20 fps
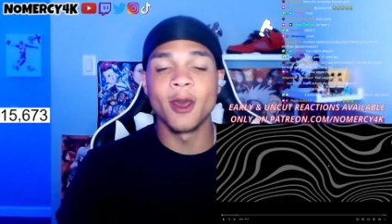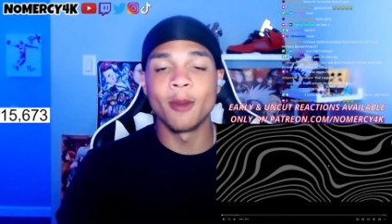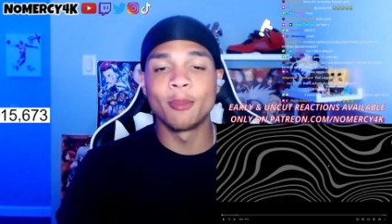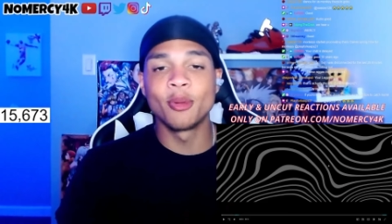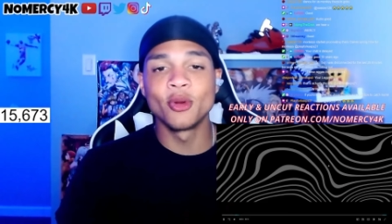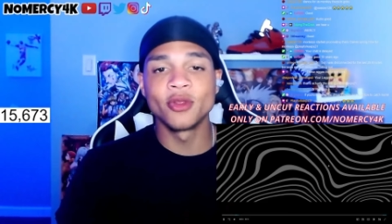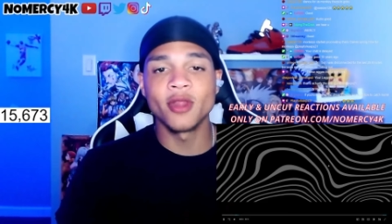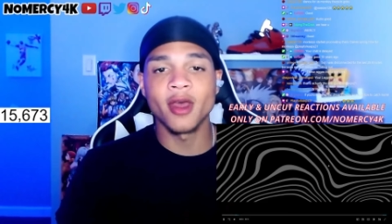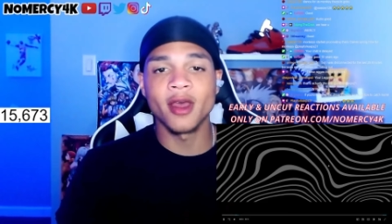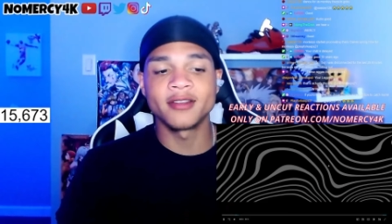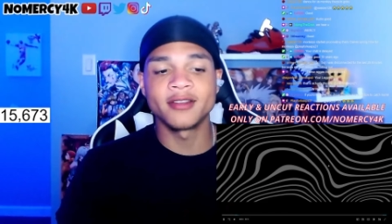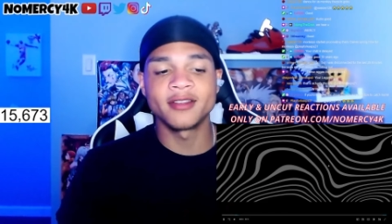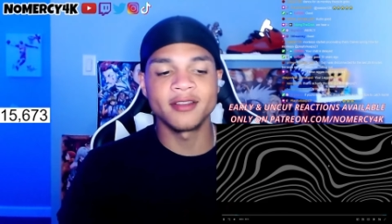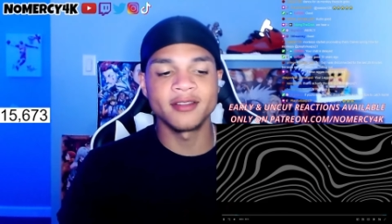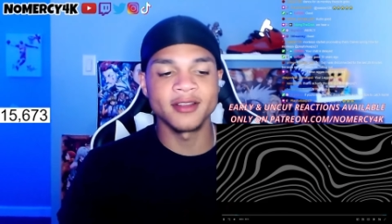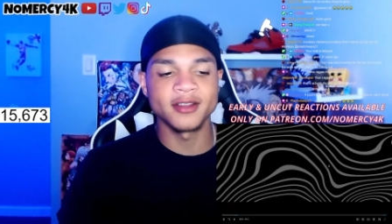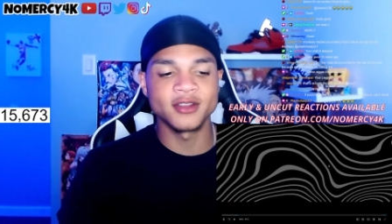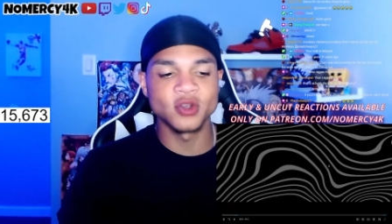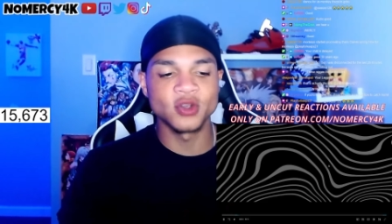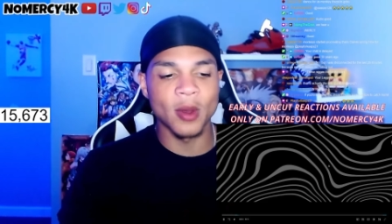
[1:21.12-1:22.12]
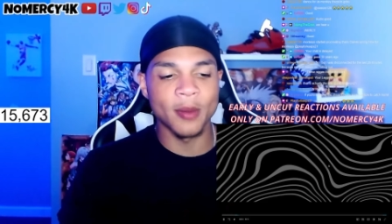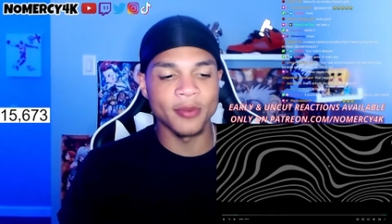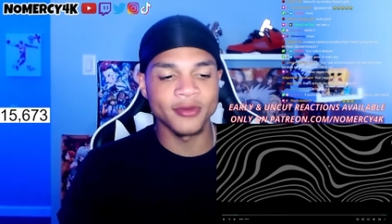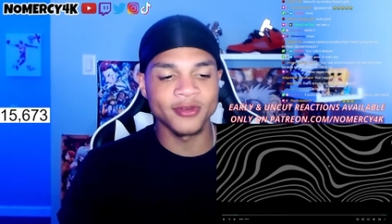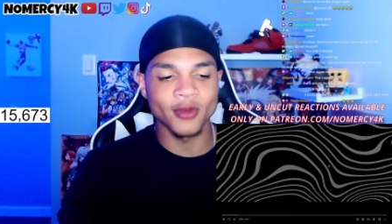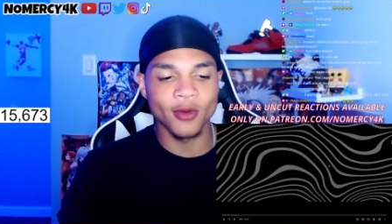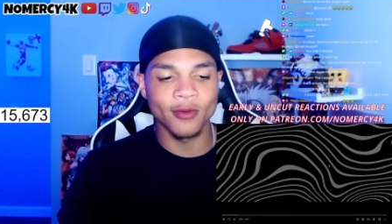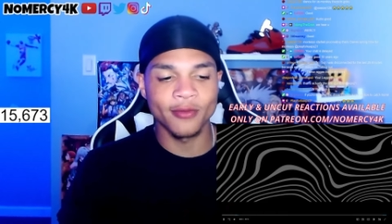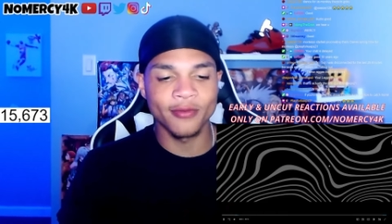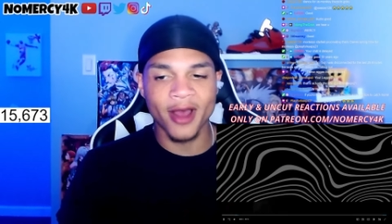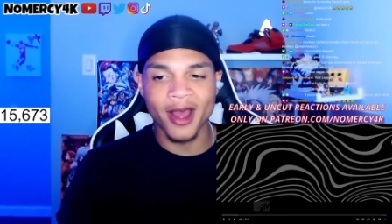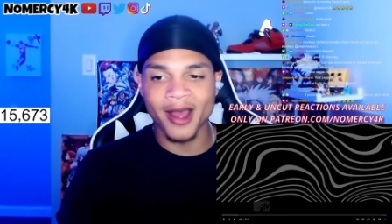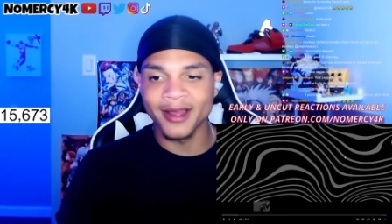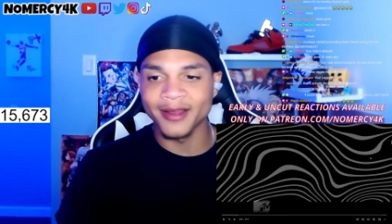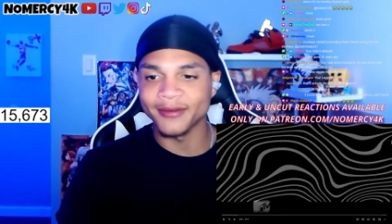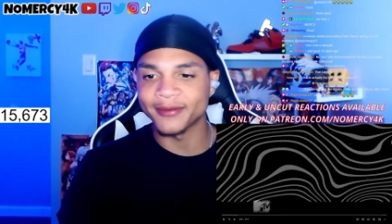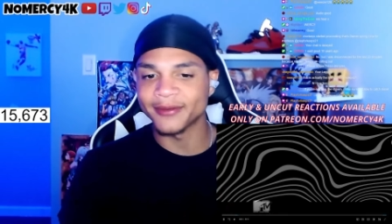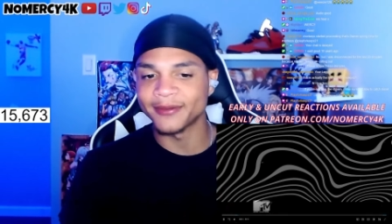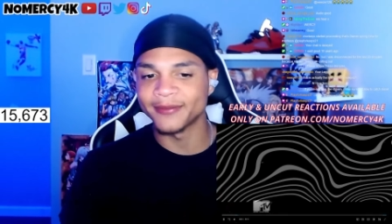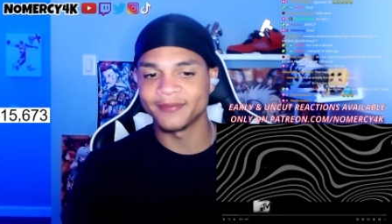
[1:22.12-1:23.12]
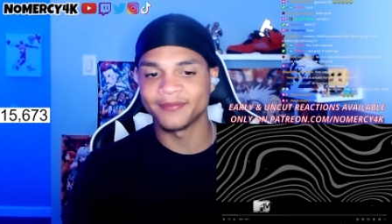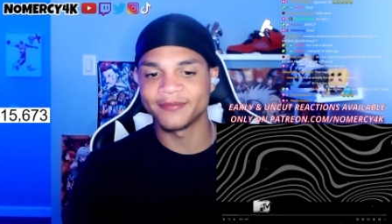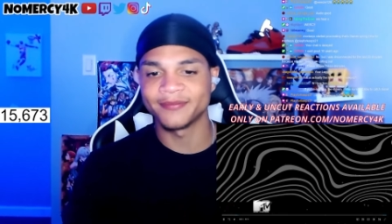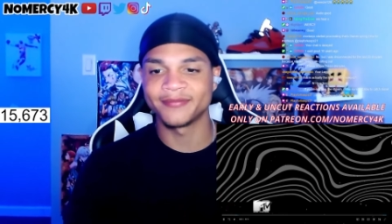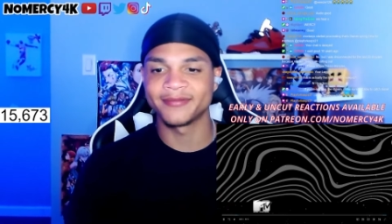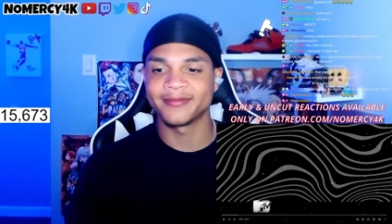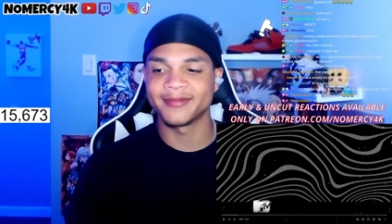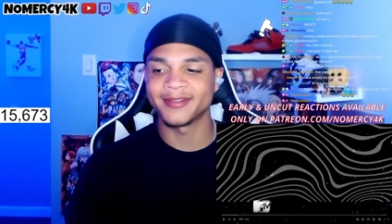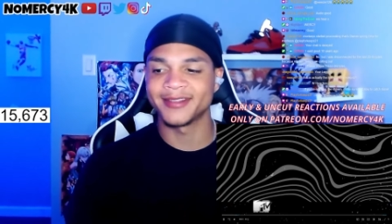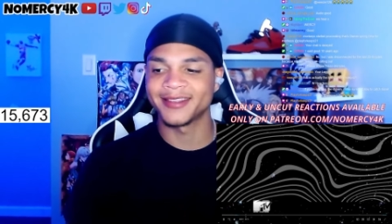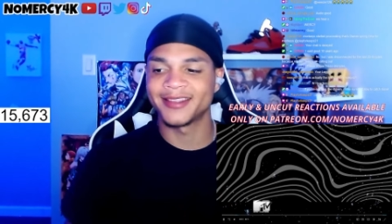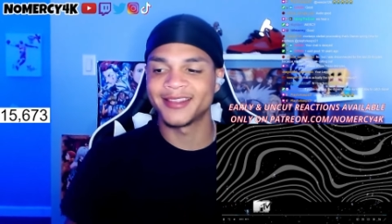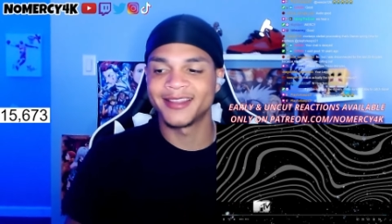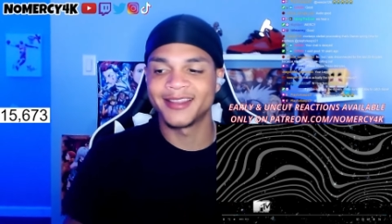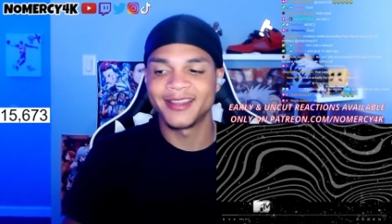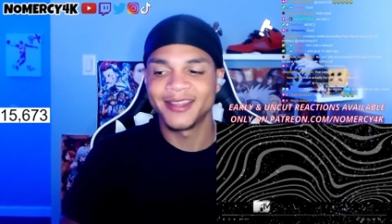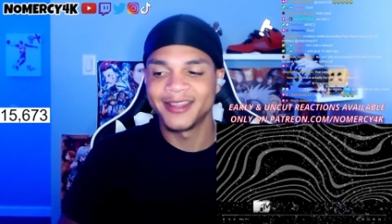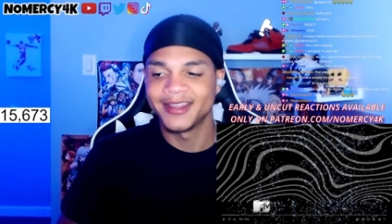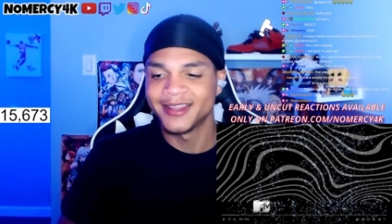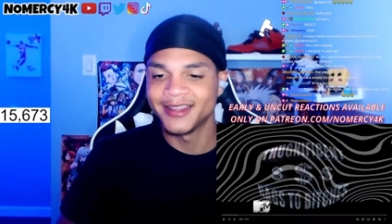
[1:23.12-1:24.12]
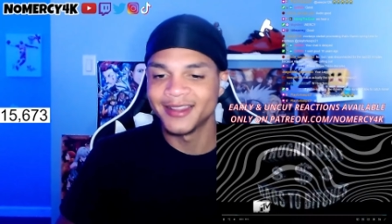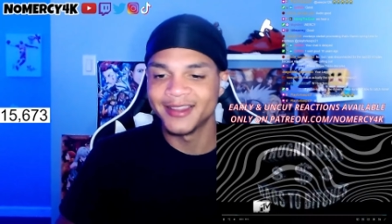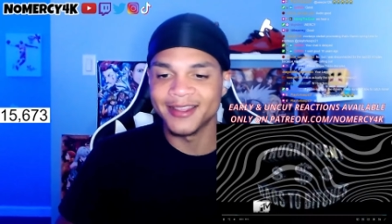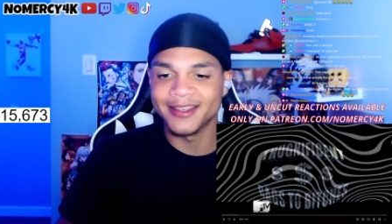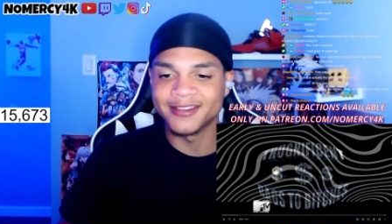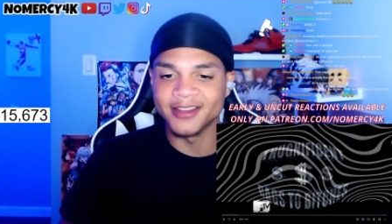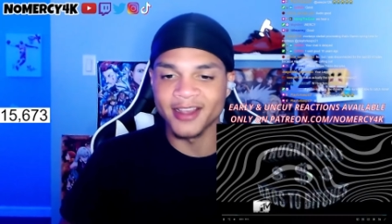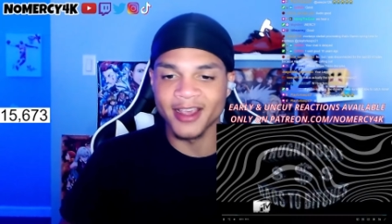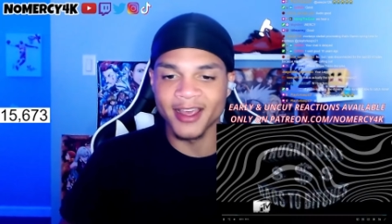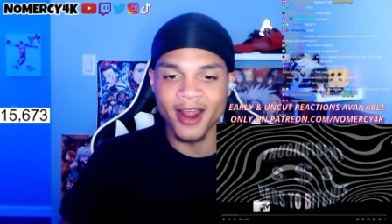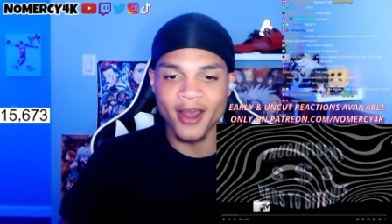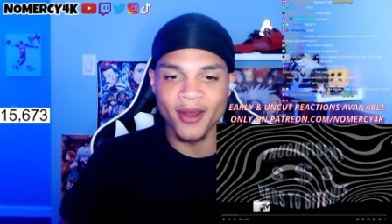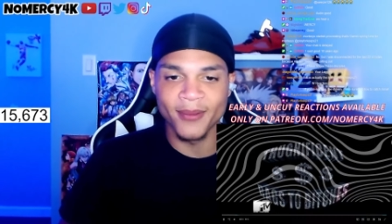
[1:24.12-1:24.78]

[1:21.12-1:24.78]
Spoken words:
Boondocks Season 2, Episode 5. Check it out.